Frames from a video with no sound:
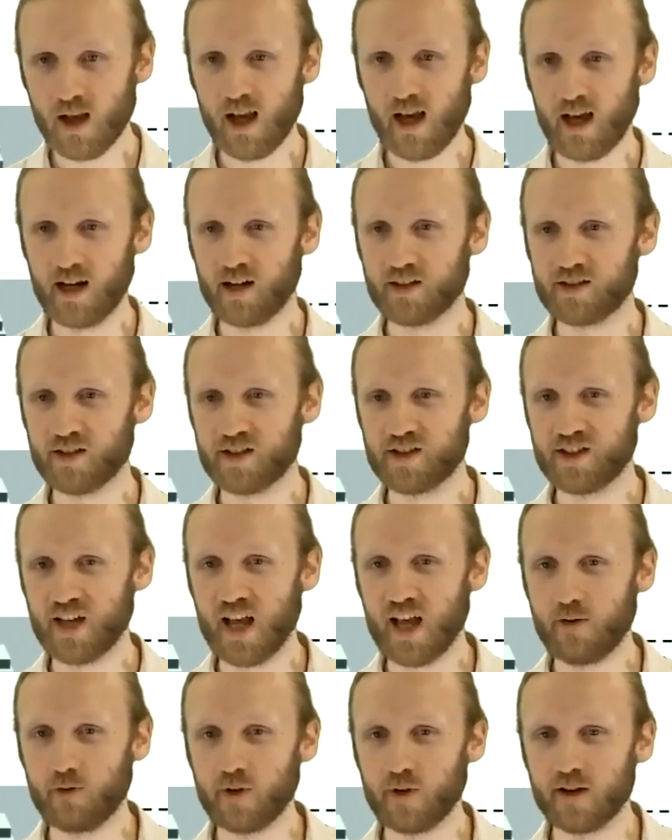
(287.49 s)
And as I
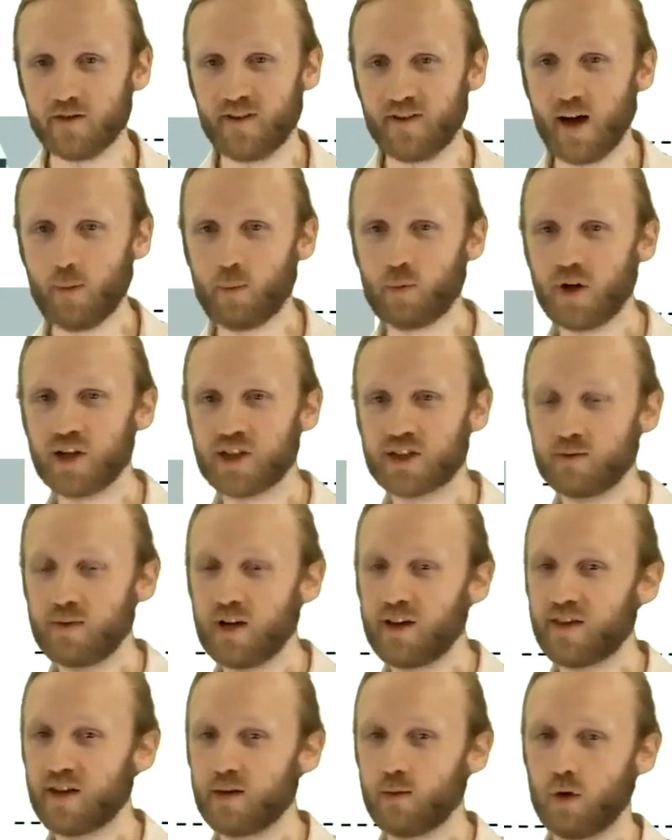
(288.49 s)
say, if we evaporate some
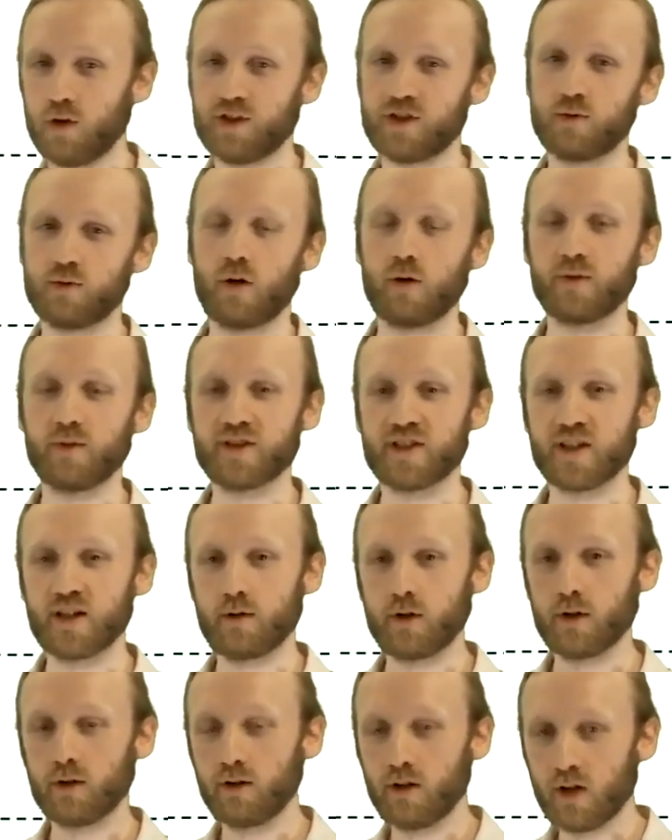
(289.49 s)
lithium onto our
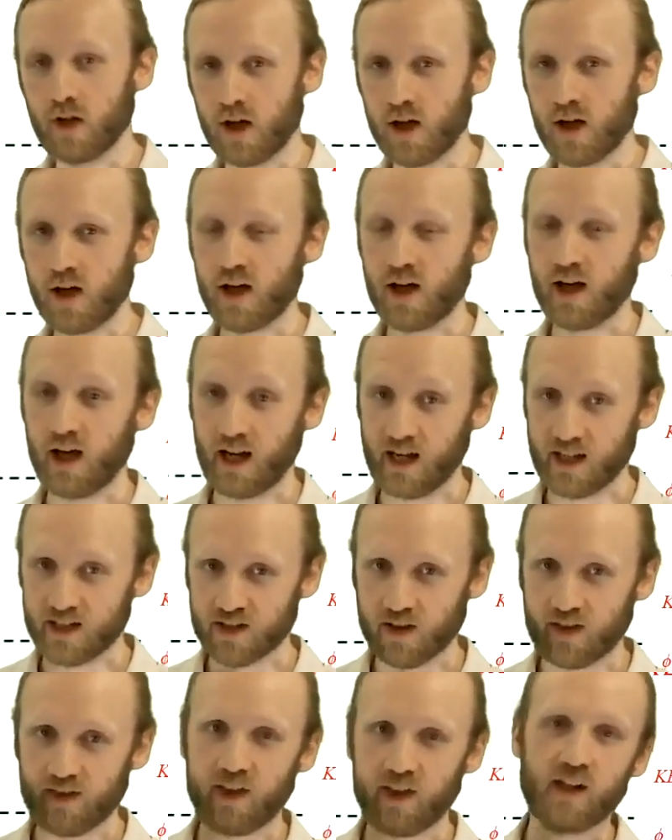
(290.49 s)
material and it's
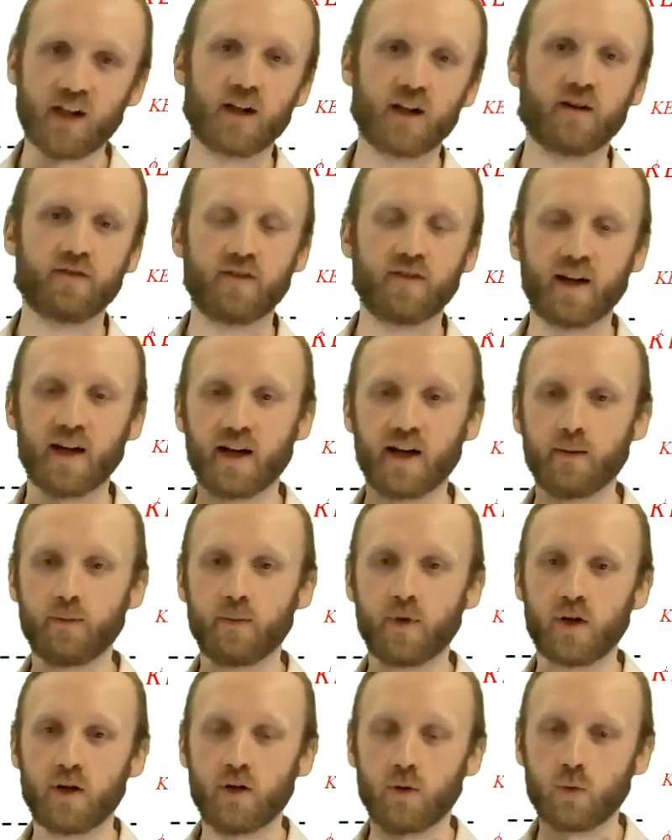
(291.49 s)
a thin enough layer,
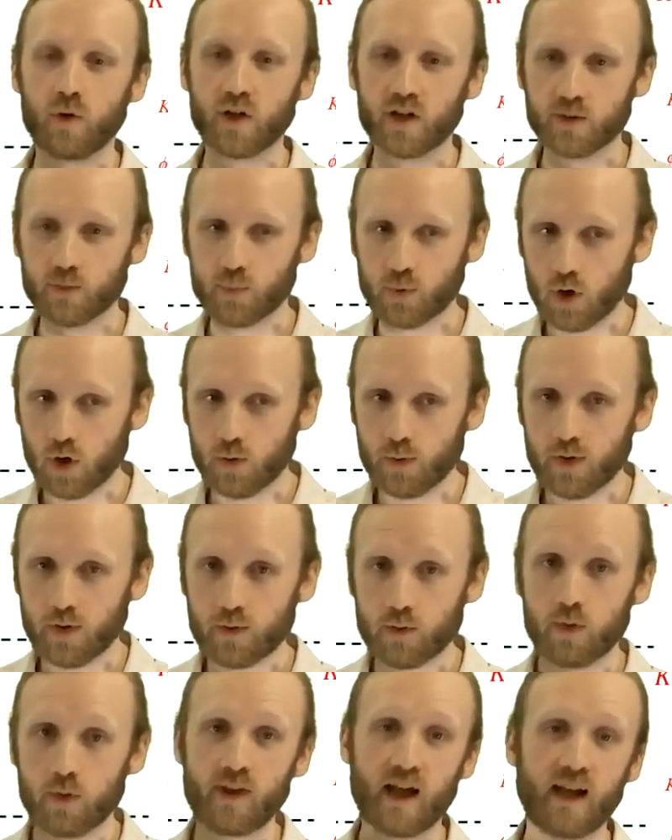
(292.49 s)
we can probe
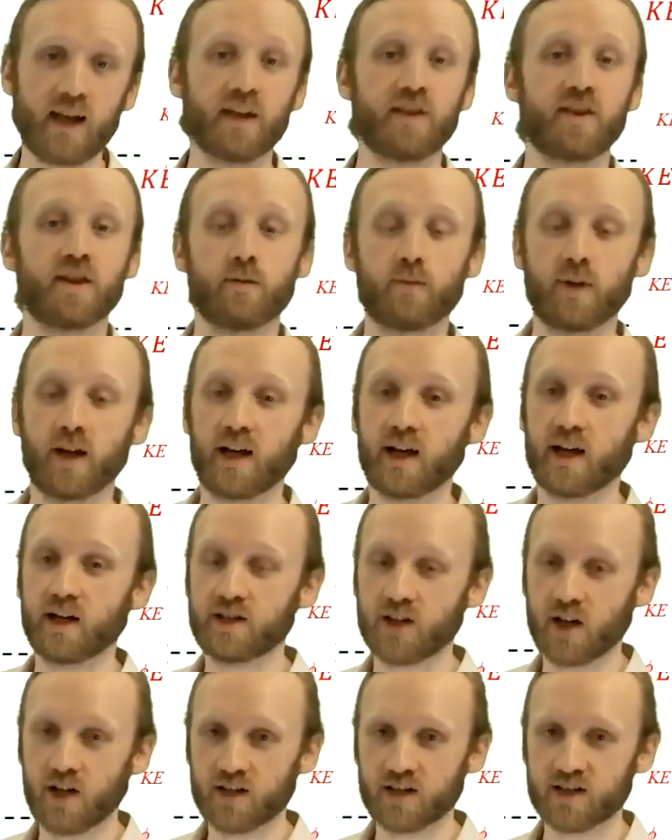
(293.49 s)
through that lithium layer
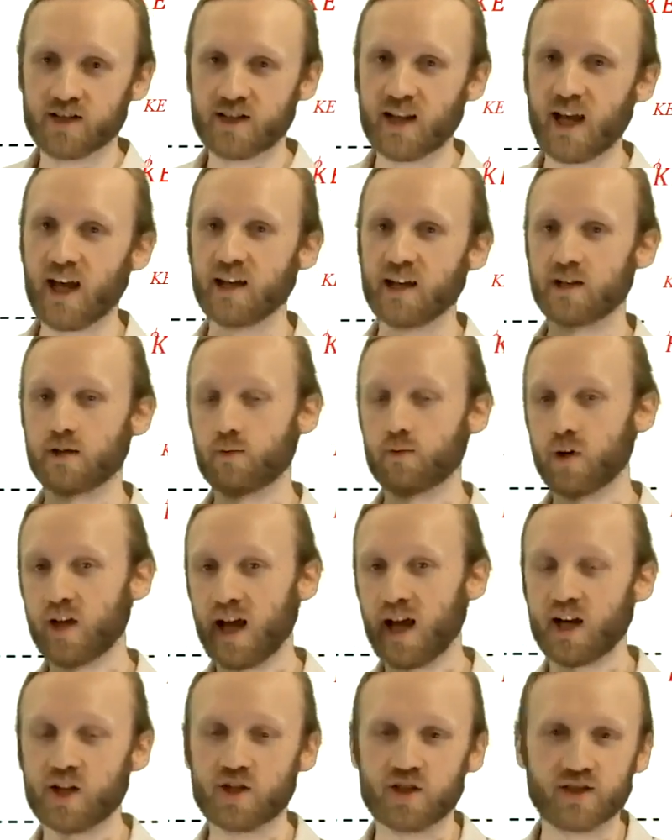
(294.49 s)
to understand the
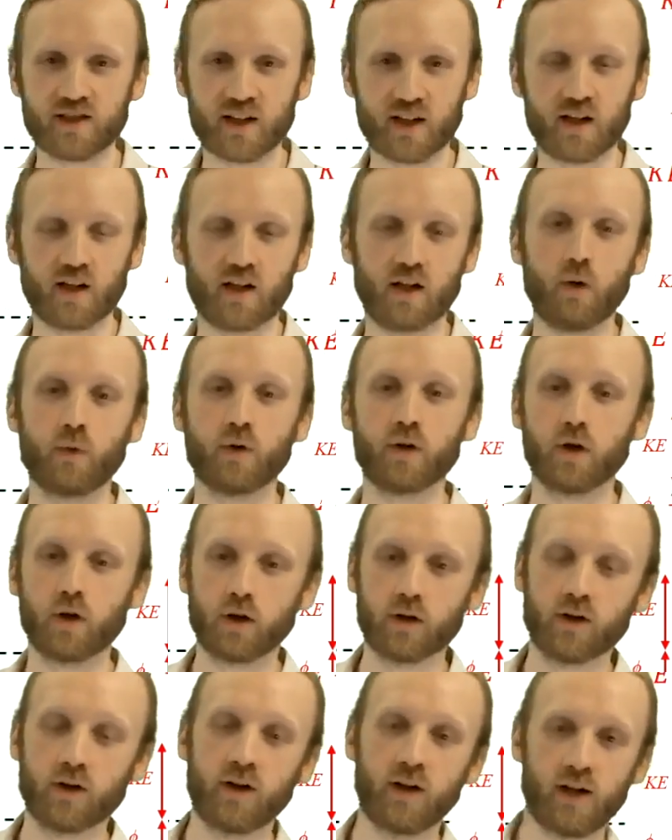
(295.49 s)
reactions that are going
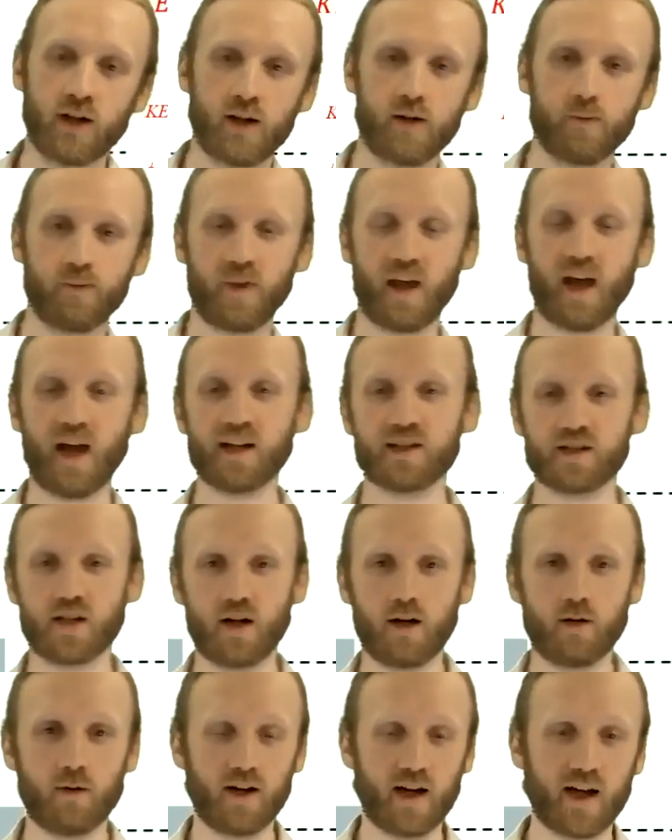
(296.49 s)
on at
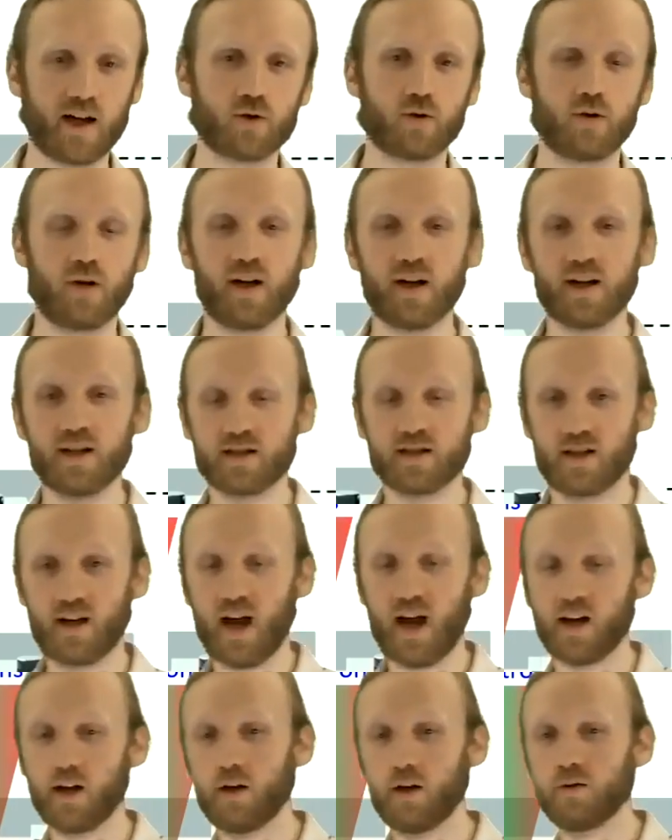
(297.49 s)
our electrolyte
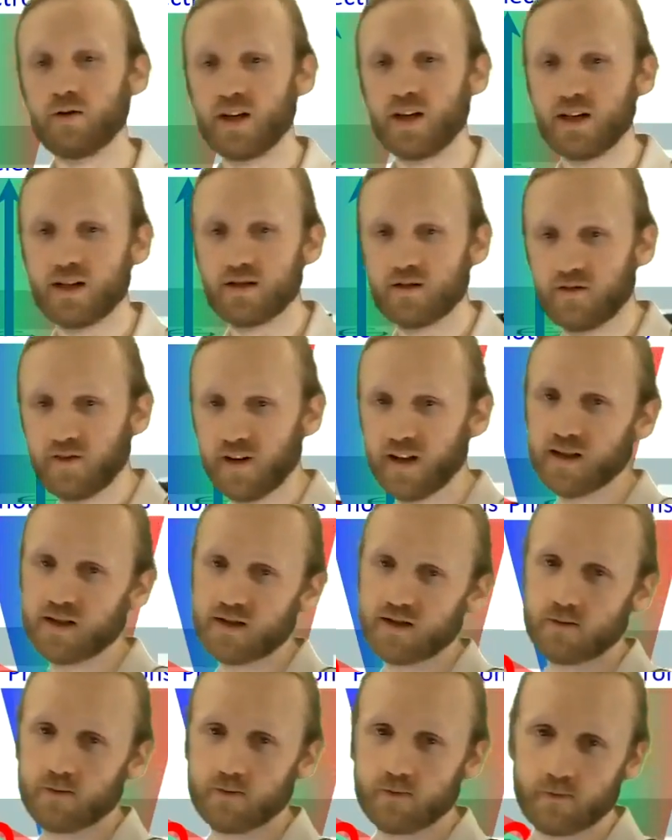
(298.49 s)
anode interface.